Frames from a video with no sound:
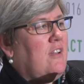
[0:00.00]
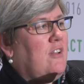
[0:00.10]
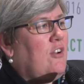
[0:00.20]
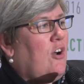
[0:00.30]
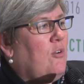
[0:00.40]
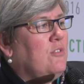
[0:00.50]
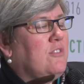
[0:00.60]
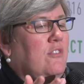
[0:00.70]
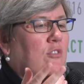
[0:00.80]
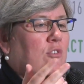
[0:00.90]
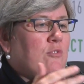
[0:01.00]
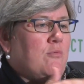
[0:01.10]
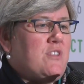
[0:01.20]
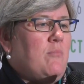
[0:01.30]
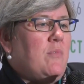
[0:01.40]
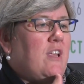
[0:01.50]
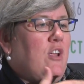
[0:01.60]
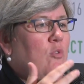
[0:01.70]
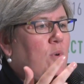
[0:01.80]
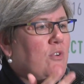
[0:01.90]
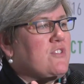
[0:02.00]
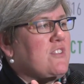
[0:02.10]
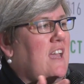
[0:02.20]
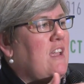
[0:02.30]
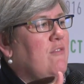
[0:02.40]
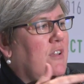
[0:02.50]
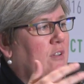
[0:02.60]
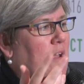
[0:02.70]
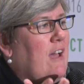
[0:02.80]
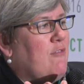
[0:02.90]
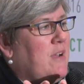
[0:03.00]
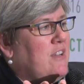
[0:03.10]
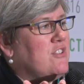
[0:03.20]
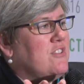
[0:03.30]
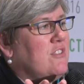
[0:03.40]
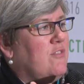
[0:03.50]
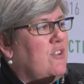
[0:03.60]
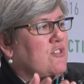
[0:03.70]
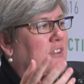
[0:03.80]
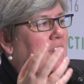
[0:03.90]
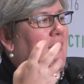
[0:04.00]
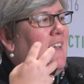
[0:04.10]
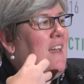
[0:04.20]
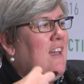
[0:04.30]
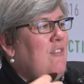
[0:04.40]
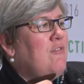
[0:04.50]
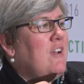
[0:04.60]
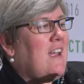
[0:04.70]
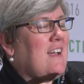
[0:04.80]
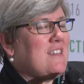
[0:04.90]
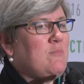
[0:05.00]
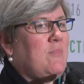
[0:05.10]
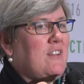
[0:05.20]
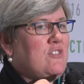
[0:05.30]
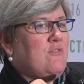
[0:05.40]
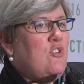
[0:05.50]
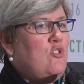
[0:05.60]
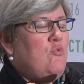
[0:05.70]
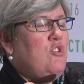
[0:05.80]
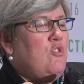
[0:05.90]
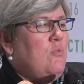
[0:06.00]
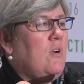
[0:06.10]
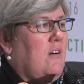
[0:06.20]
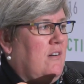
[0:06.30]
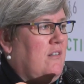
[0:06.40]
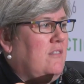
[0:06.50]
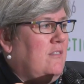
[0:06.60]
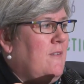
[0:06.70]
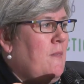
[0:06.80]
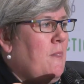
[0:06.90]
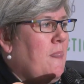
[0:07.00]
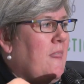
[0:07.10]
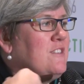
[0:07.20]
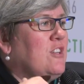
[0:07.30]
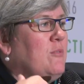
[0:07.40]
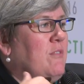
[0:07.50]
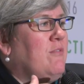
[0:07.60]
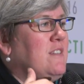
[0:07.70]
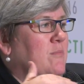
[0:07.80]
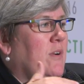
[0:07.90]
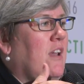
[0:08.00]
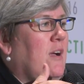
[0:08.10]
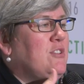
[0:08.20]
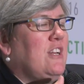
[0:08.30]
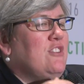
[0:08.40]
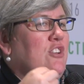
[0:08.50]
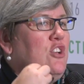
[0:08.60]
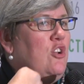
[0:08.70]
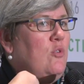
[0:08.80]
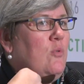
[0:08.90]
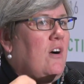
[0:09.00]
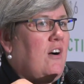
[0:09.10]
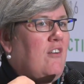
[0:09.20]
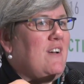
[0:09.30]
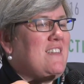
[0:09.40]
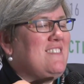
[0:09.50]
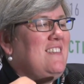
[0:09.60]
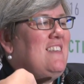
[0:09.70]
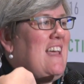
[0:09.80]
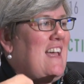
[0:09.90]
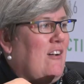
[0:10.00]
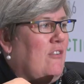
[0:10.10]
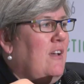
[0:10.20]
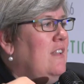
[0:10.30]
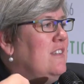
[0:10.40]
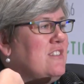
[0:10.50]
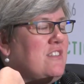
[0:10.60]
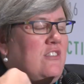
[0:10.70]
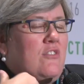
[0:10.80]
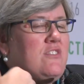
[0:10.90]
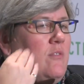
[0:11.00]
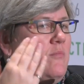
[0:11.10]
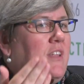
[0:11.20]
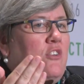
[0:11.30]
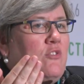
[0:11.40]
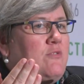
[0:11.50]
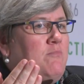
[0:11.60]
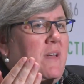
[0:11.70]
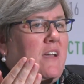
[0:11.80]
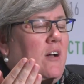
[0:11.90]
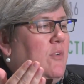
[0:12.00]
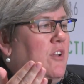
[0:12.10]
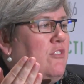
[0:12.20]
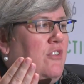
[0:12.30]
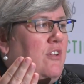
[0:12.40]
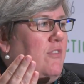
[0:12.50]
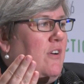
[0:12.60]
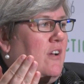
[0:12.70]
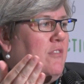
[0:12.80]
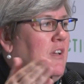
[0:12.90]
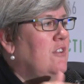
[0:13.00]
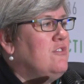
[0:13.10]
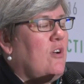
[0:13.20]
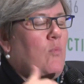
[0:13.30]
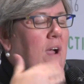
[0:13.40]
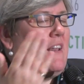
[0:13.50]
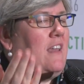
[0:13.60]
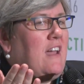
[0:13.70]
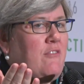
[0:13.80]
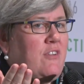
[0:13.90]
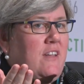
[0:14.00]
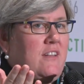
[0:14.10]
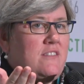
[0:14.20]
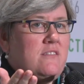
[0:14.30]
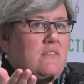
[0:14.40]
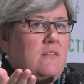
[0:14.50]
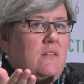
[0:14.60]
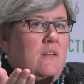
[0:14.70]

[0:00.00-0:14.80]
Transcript: uh, holder or somebody who will save and have pensions in the future, every aspect of who you are is going to be affected by climate change and you are vested now. This is not something you'll pick up when you're 35. Don't wait till you have kids.